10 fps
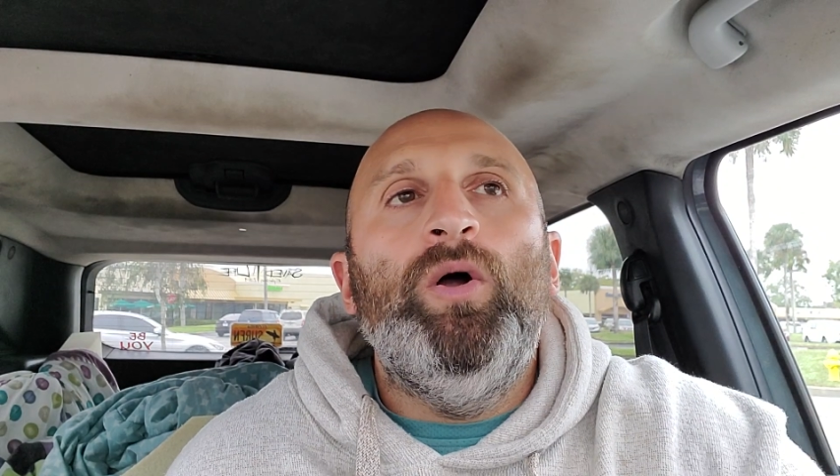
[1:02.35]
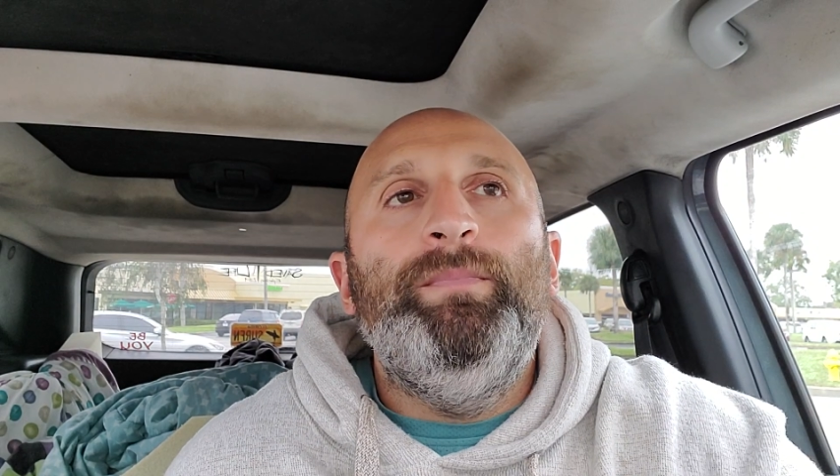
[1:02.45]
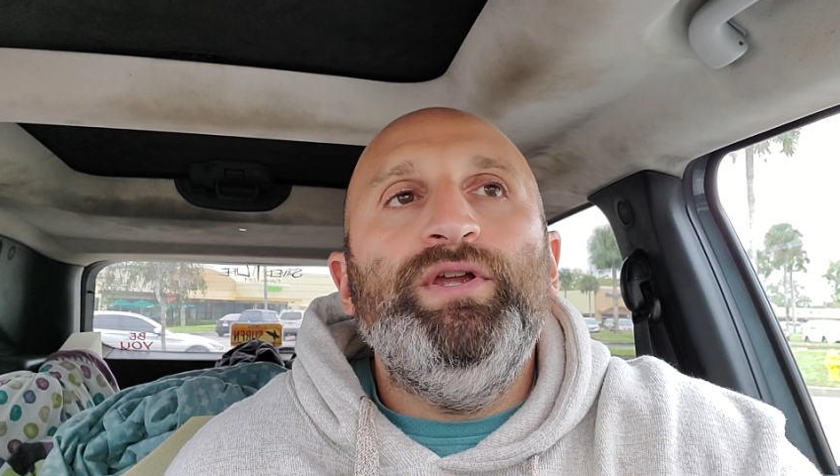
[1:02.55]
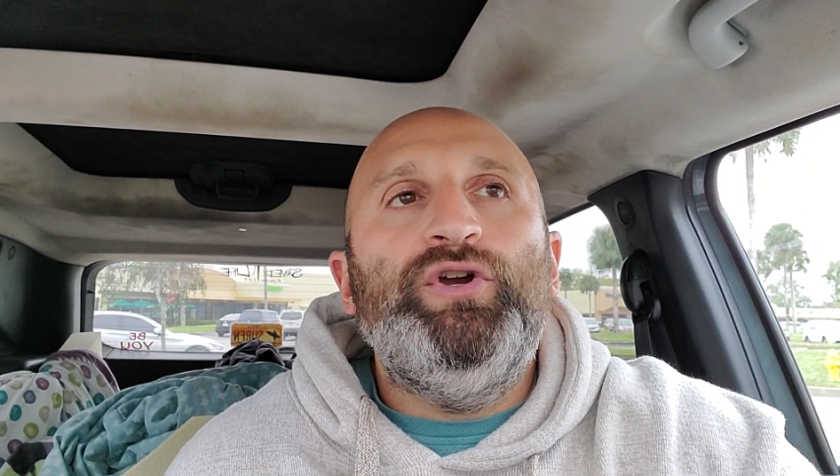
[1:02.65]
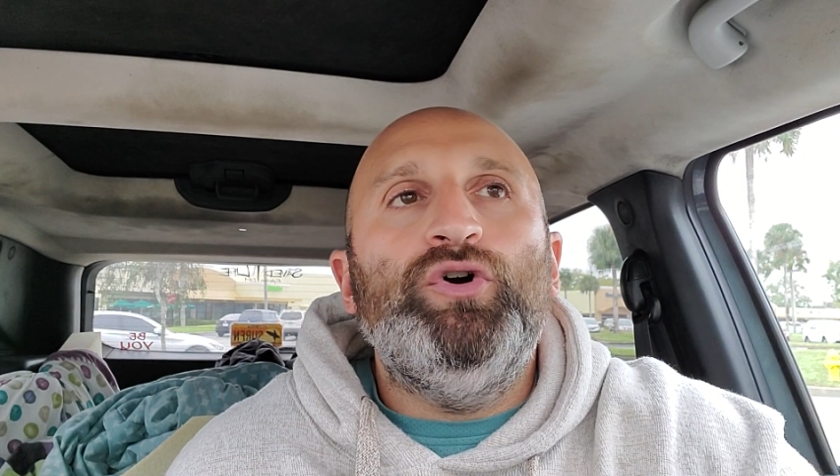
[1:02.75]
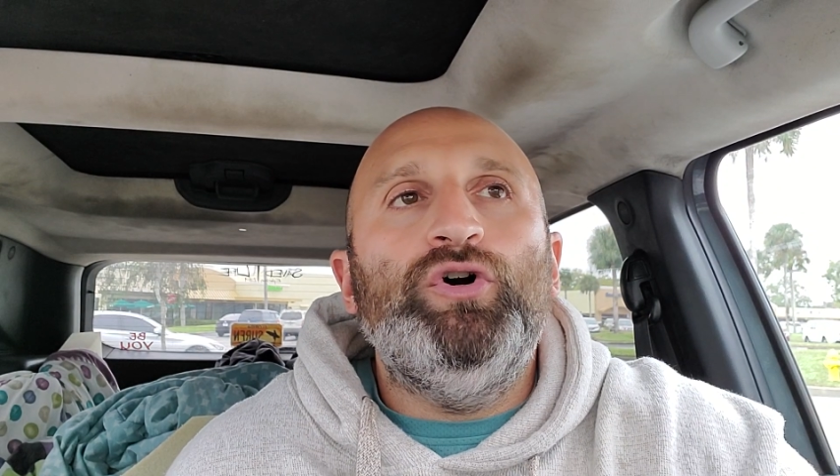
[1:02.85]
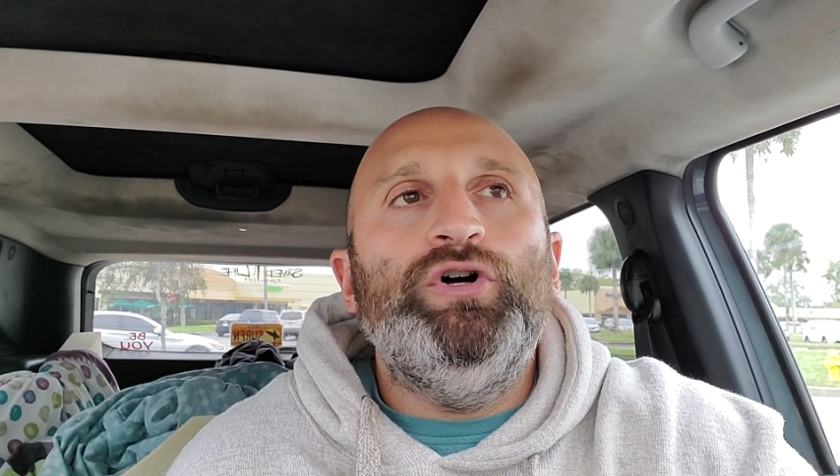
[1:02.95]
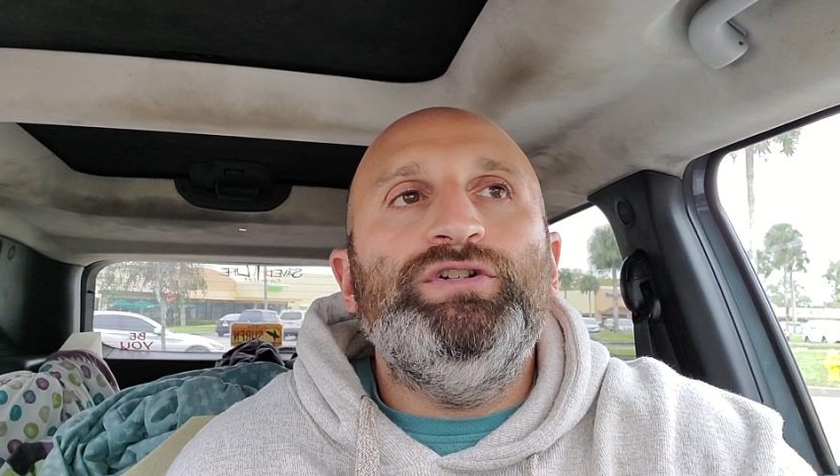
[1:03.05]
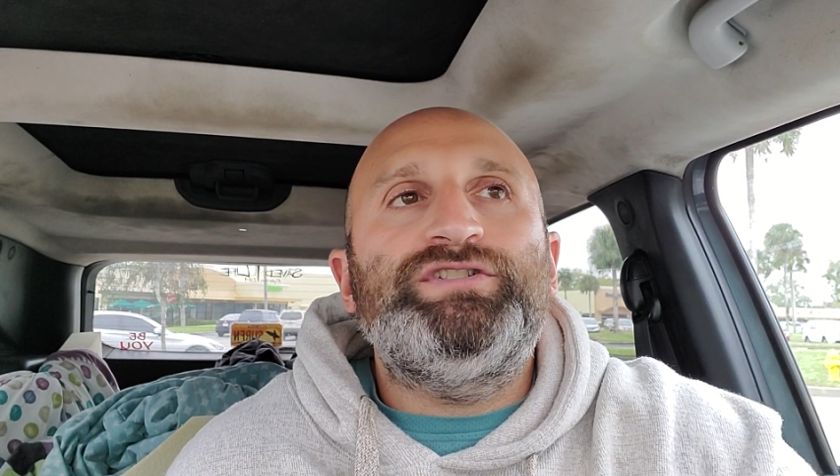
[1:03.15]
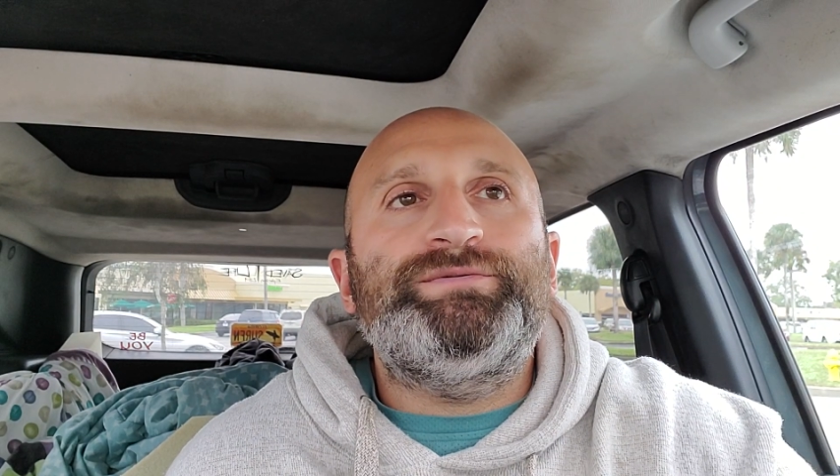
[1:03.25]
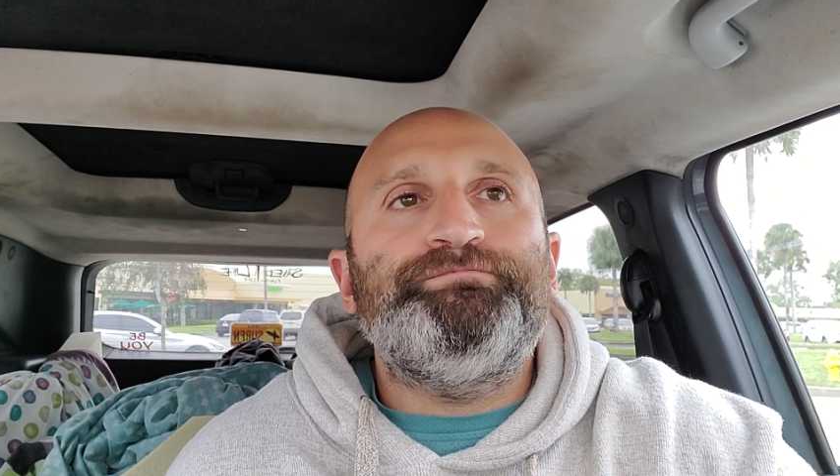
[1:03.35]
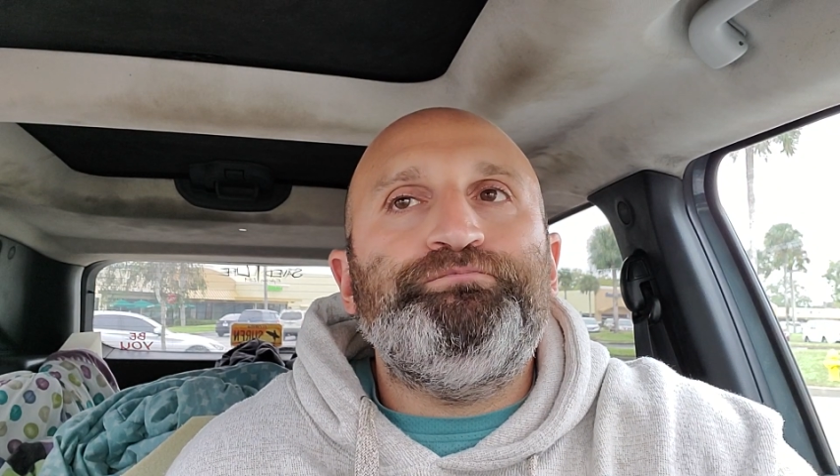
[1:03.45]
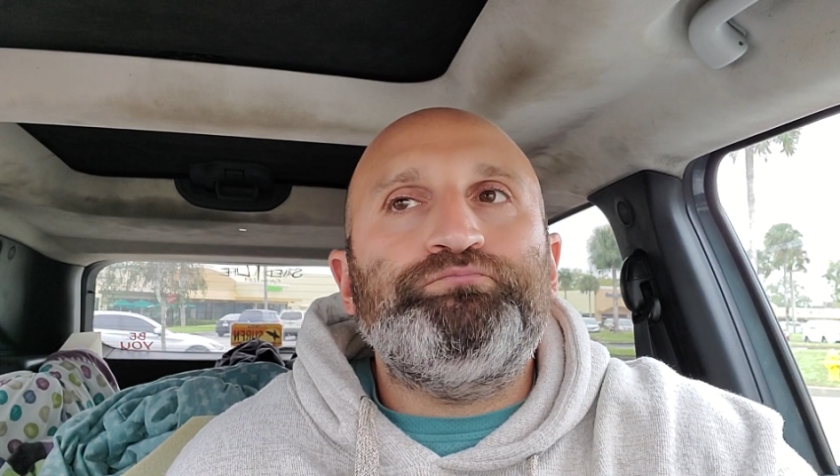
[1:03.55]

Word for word: because